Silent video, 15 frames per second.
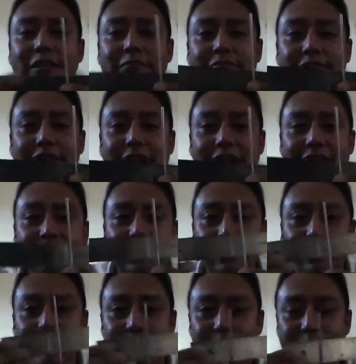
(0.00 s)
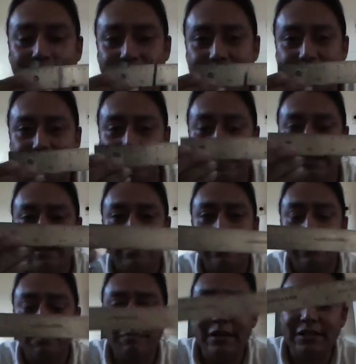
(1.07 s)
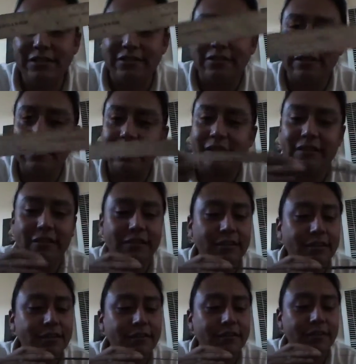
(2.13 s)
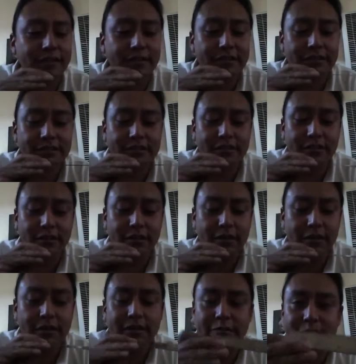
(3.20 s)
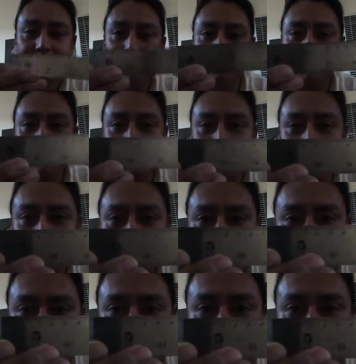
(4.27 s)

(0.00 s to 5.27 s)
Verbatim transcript: in reality, to measure it. Here is the millimeter side of the